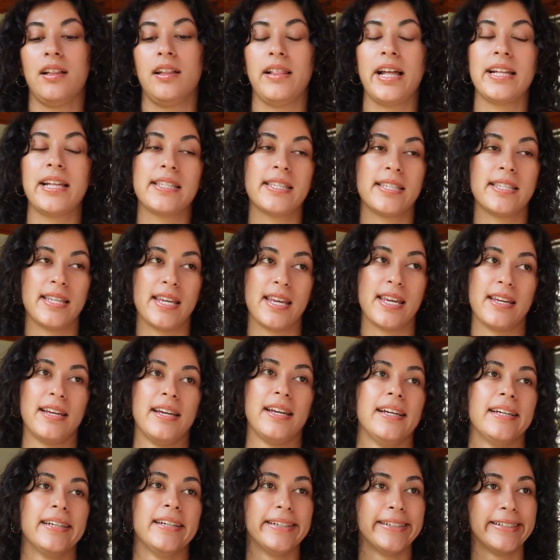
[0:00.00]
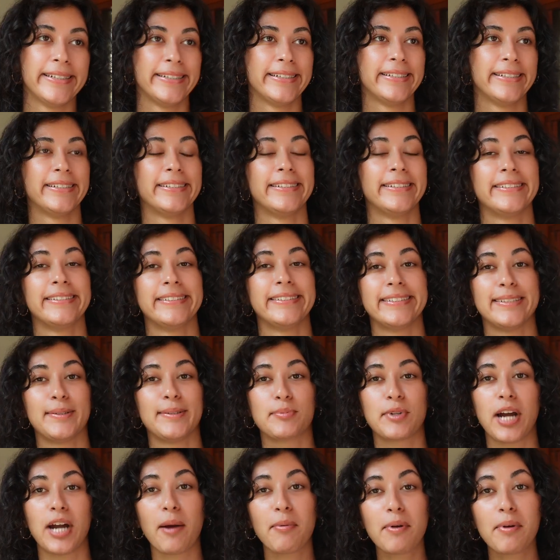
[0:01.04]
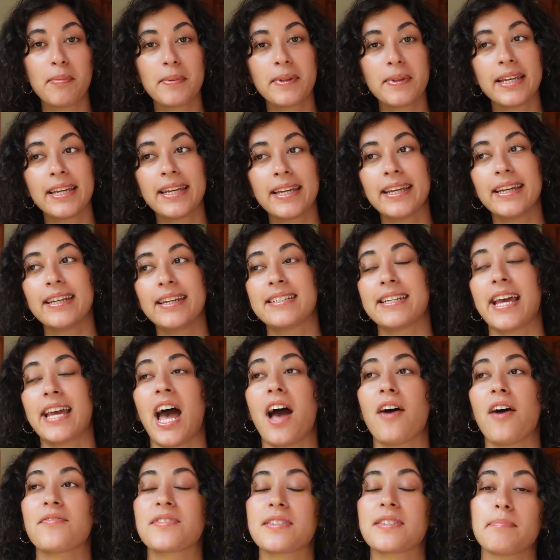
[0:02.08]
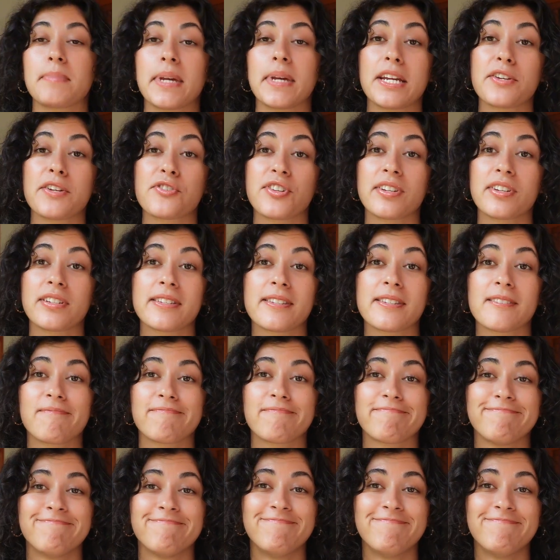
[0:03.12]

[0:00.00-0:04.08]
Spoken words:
Let's see. Probably to have some patience.